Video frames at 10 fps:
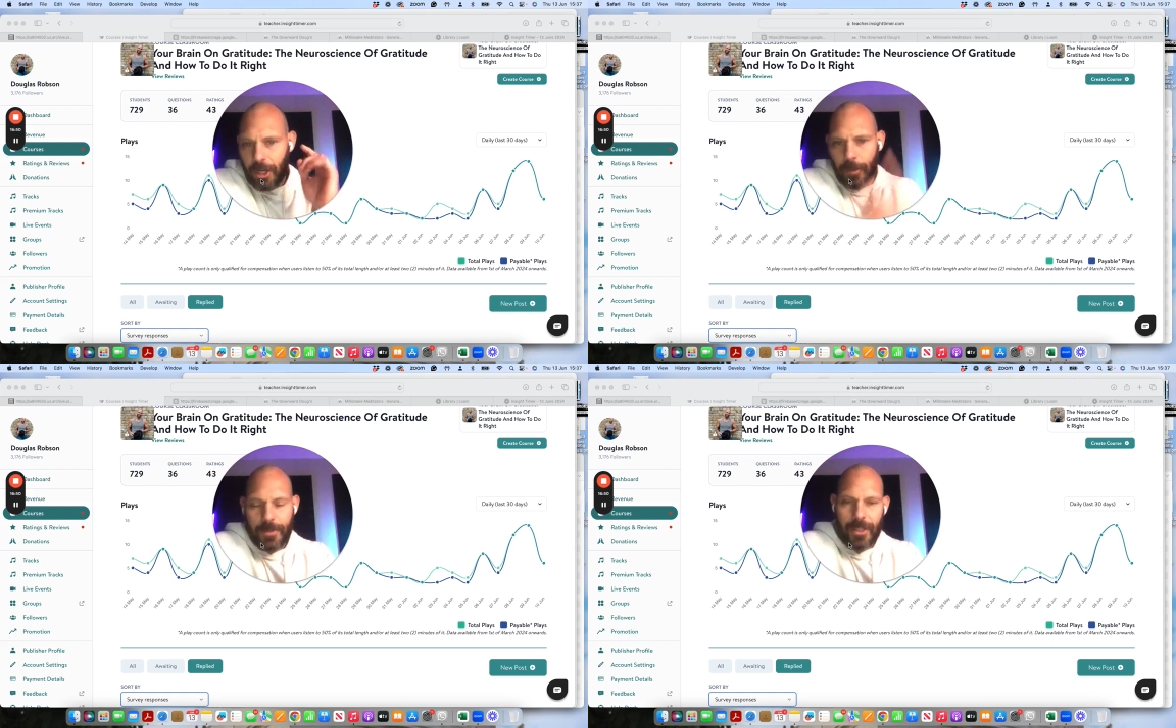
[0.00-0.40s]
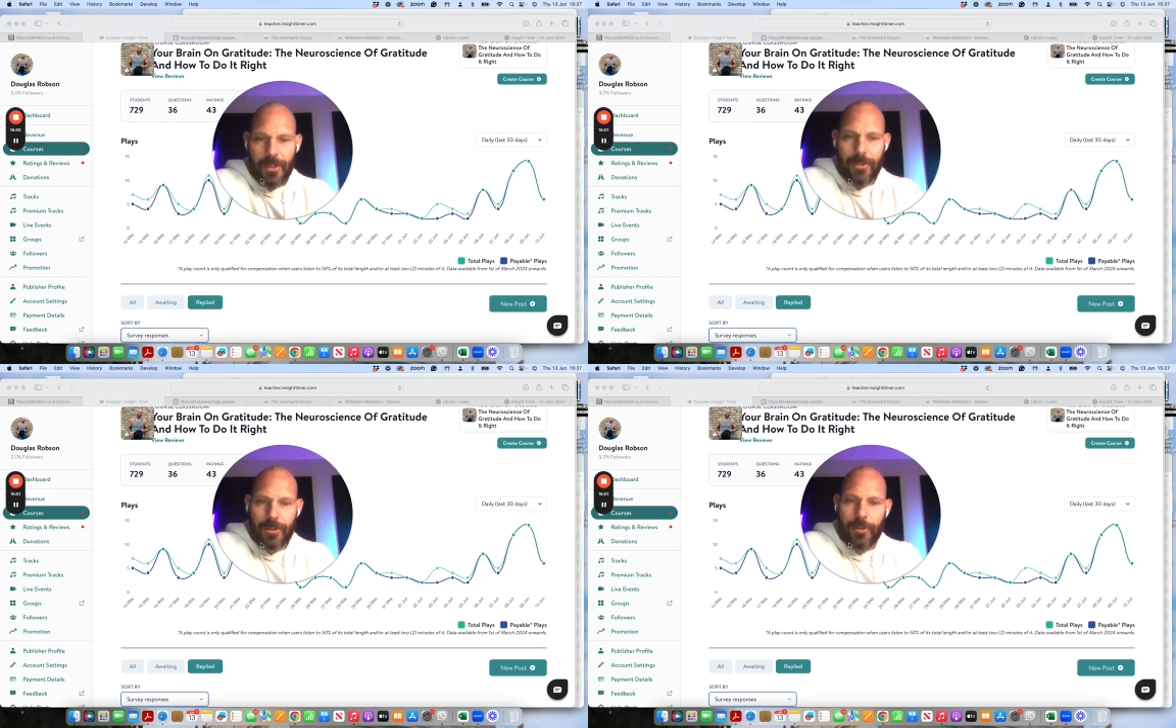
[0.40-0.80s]
Hope to see
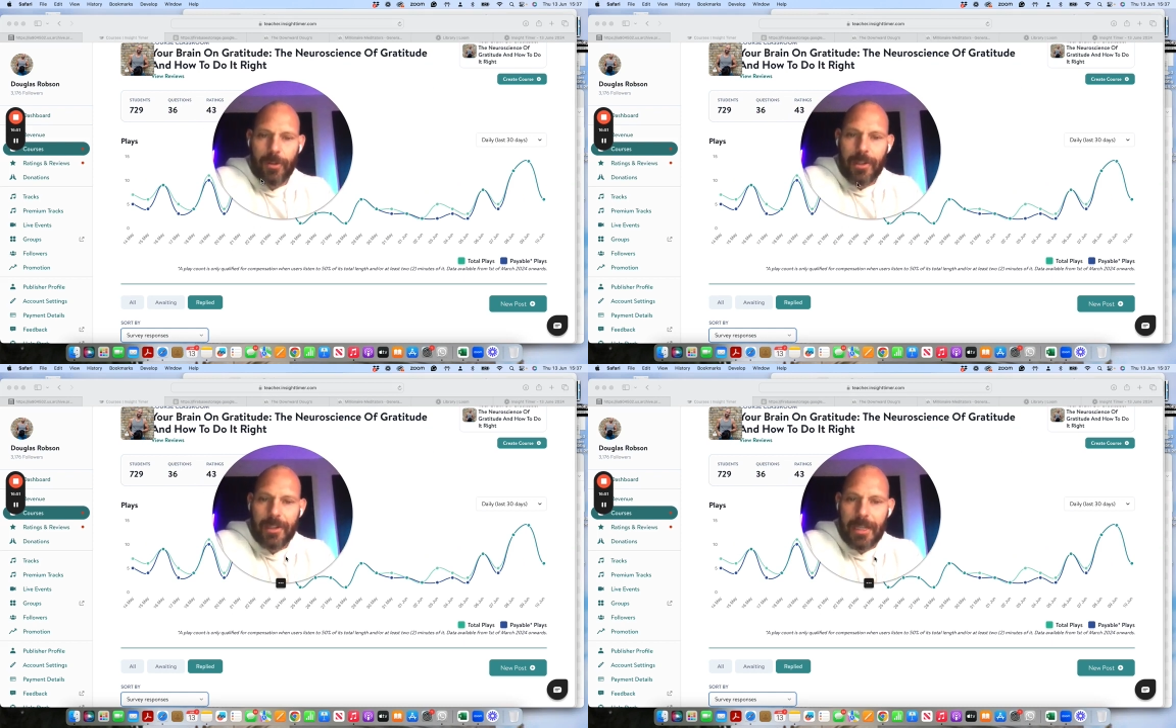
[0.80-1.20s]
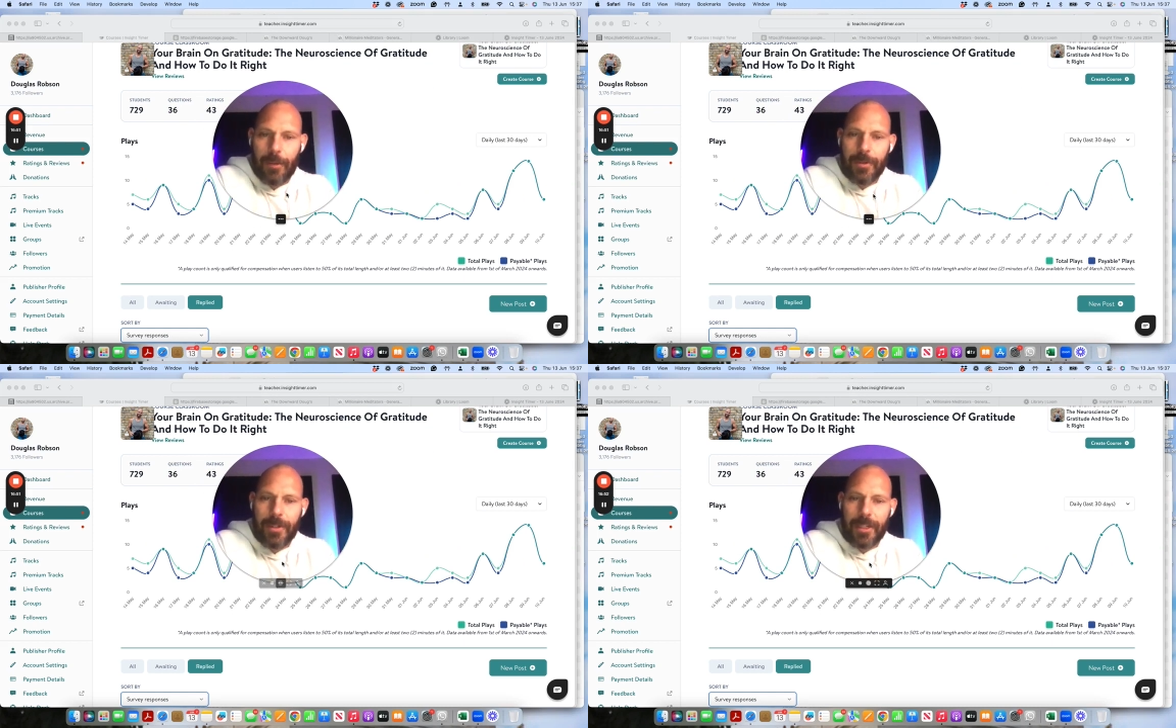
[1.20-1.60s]
you soon.
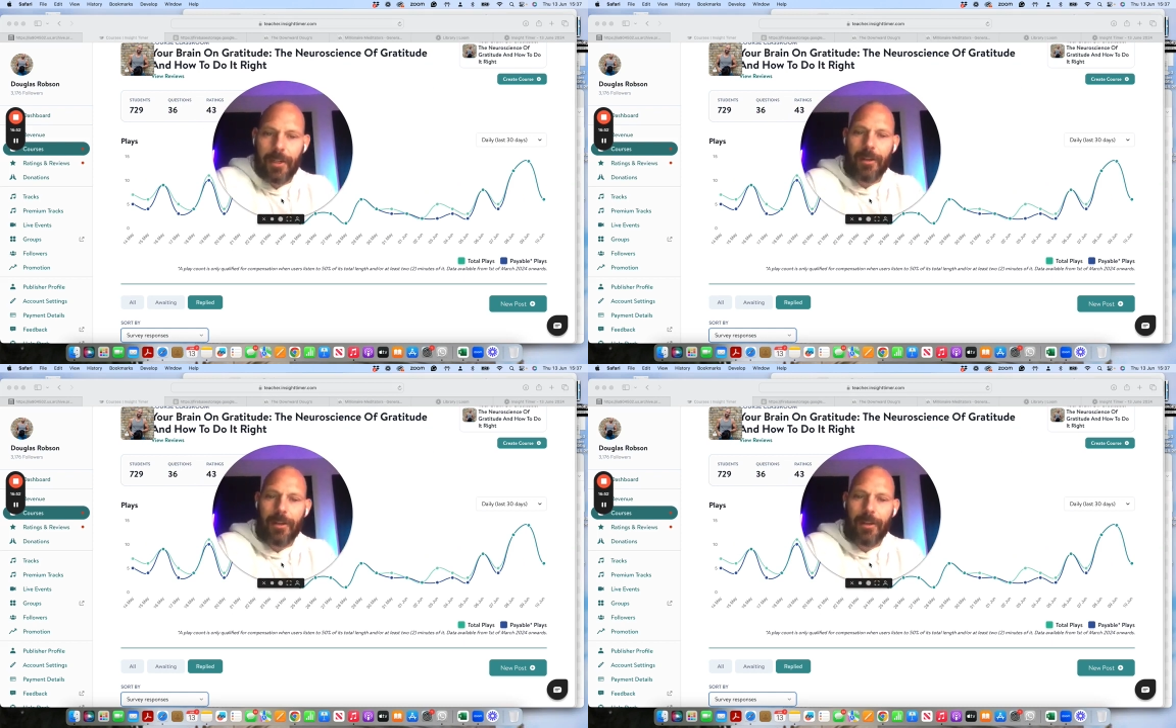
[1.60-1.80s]
Downward Doug.